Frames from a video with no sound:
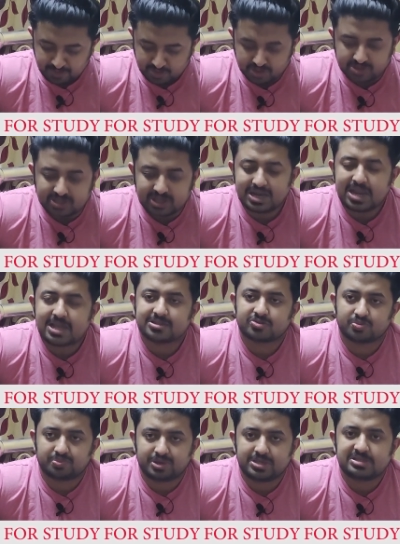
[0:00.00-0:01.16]
So 3
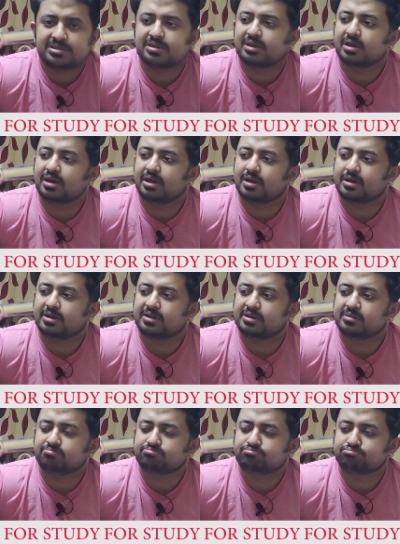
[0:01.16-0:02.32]
lakhs rupees,
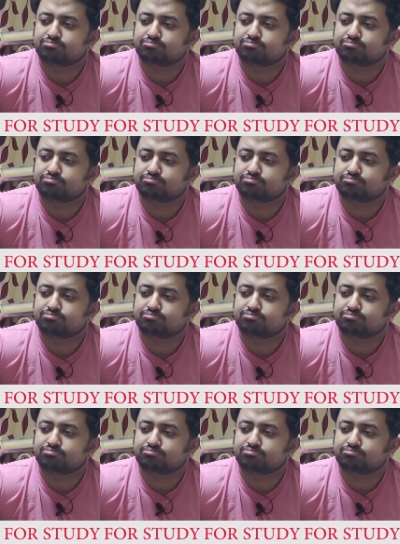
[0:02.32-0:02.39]
still